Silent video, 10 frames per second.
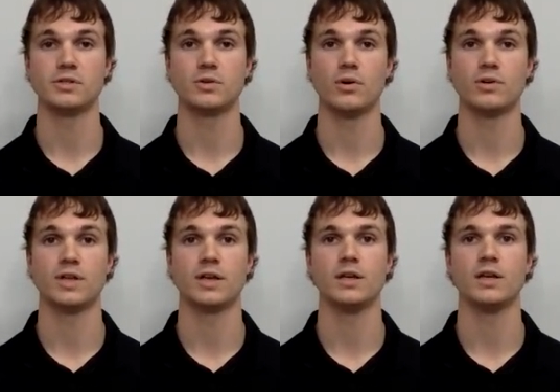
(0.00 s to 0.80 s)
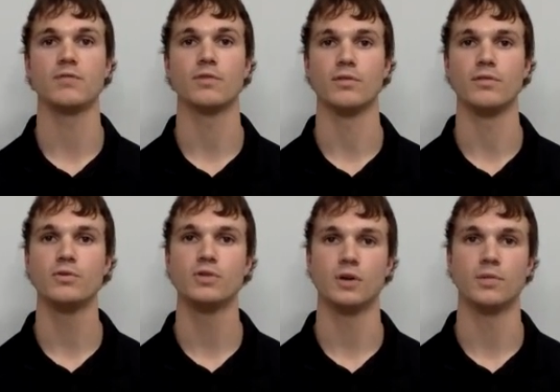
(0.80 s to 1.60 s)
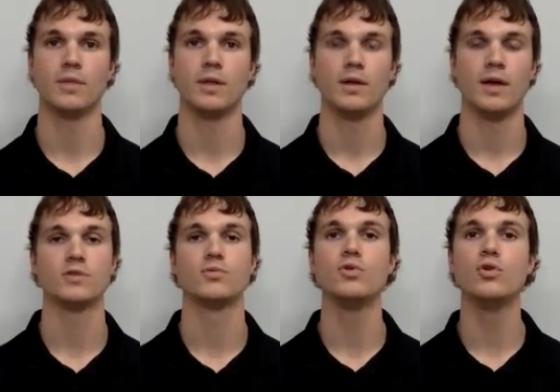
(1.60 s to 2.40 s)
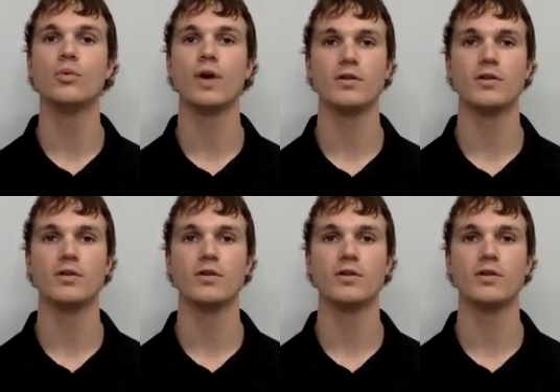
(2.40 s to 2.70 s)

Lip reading: storage technique for the future, as renewable